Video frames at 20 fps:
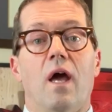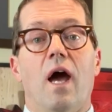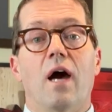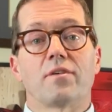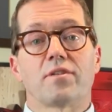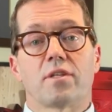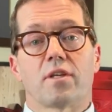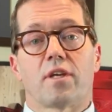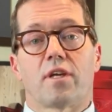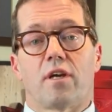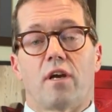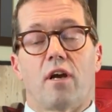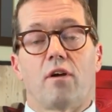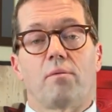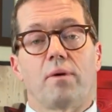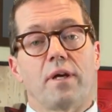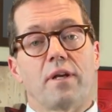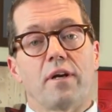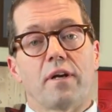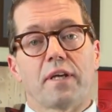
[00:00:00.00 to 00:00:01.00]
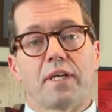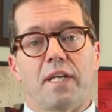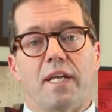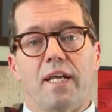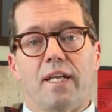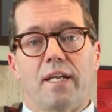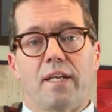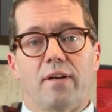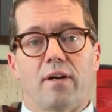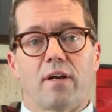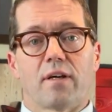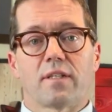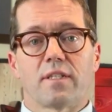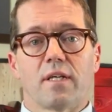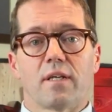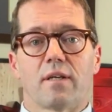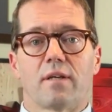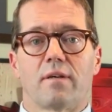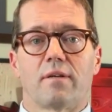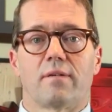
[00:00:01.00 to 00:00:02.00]
How secure are we in our Canadian
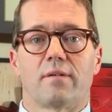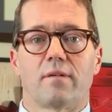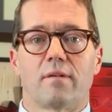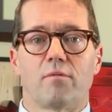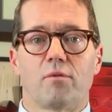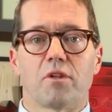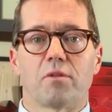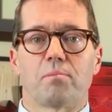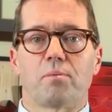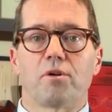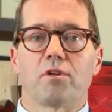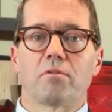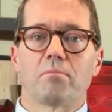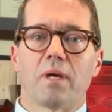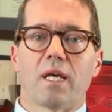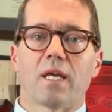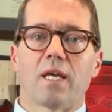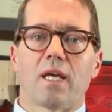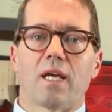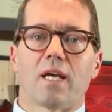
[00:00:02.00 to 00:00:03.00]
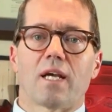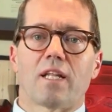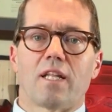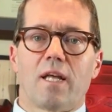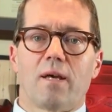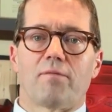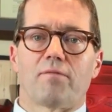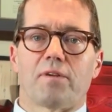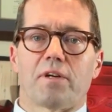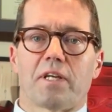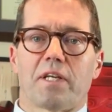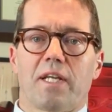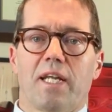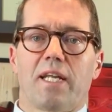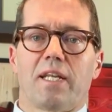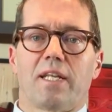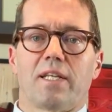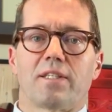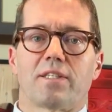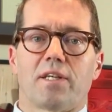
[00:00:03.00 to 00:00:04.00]
Arctic? With Putin making a claim for
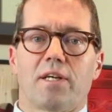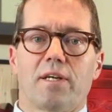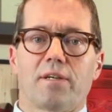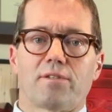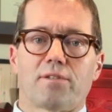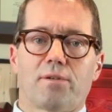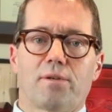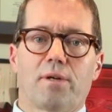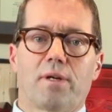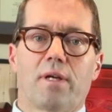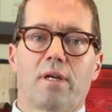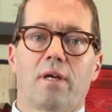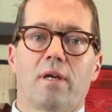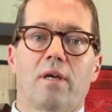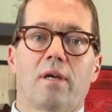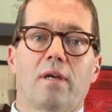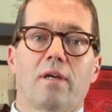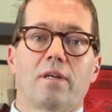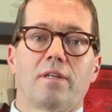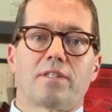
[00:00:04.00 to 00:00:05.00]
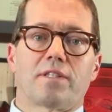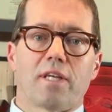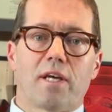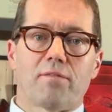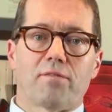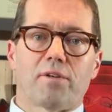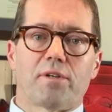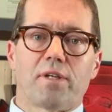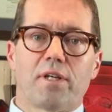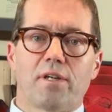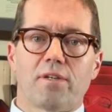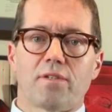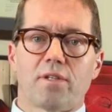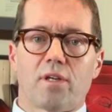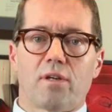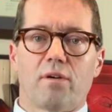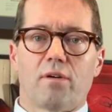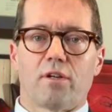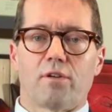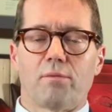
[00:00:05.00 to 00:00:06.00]
Canadian territory several years
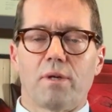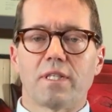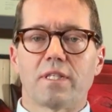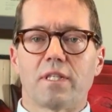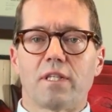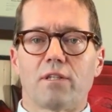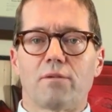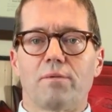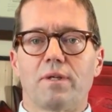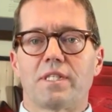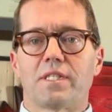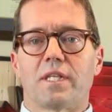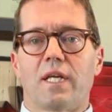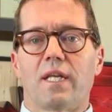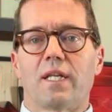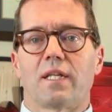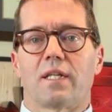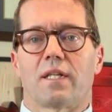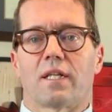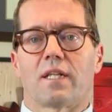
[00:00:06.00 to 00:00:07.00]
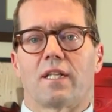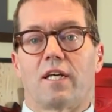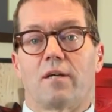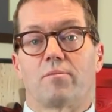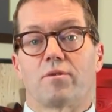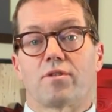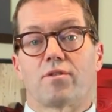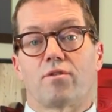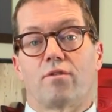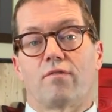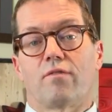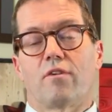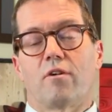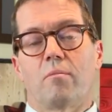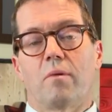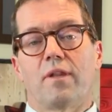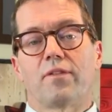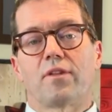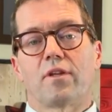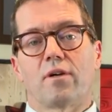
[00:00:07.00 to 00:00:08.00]
ago and recently restating the claim just over a
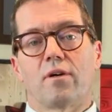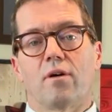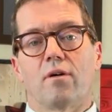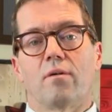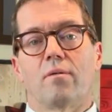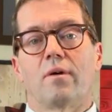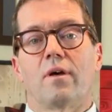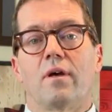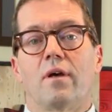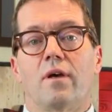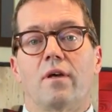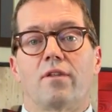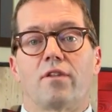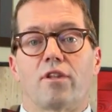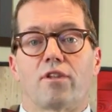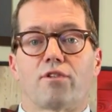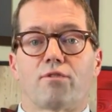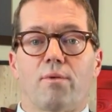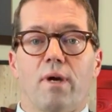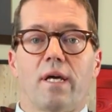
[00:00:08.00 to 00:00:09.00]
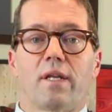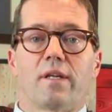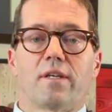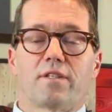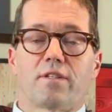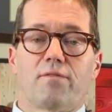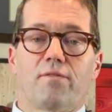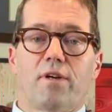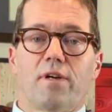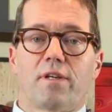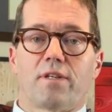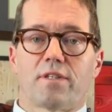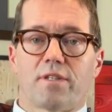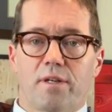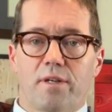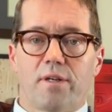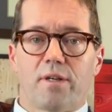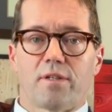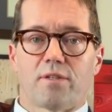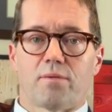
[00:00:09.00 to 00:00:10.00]
month ago, the threat is a very
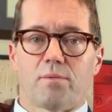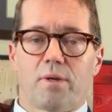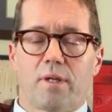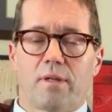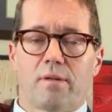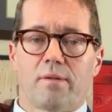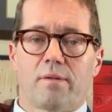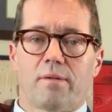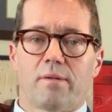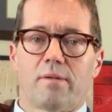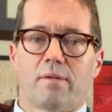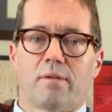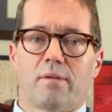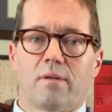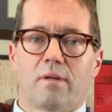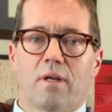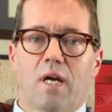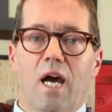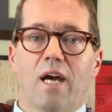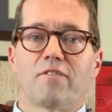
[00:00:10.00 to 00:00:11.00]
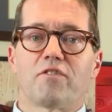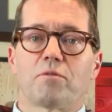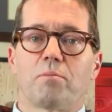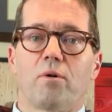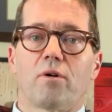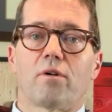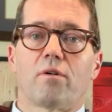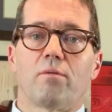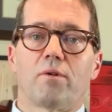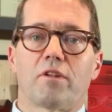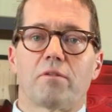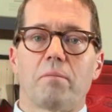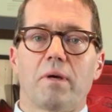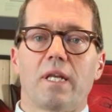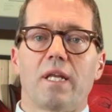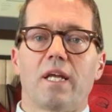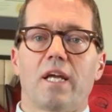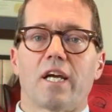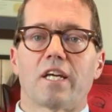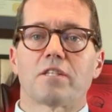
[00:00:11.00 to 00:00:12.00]
serious one. I've spoken with
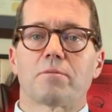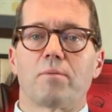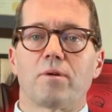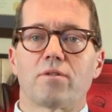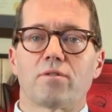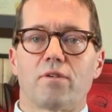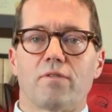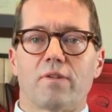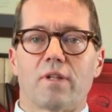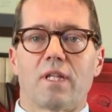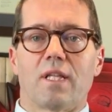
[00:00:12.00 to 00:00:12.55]
many experts over the